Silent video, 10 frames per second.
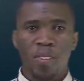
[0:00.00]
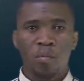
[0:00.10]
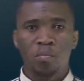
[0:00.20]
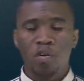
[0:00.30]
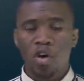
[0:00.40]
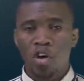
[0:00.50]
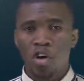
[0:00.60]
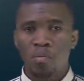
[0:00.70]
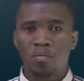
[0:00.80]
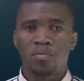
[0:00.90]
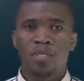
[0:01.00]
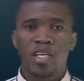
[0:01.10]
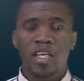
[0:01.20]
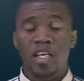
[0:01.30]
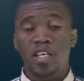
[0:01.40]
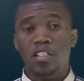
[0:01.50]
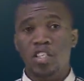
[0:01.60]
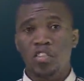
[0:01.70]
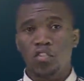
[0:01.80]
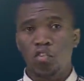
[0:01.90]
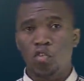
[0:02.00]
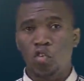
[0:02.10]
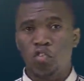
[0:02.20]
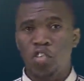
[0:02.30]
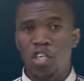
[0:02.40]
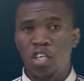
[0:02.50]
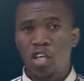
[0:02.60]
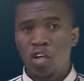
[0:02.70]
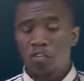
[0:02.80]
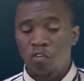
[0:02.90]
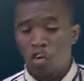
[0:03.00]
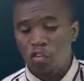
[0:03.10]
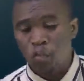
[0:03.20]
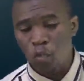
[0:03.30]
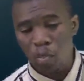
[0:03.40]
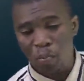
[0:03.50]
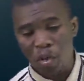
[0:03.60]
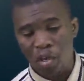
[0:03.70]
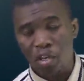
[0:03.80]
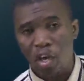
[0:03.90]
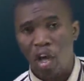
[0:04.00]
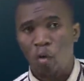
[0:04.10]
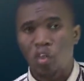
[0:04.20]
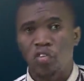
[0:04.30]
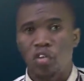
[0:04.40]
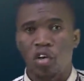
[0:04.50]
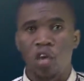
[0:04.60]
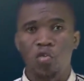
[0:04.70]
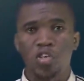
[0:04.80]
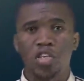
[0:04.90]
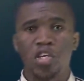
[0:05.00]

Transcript: Broom, it is used for sweeping our surrounding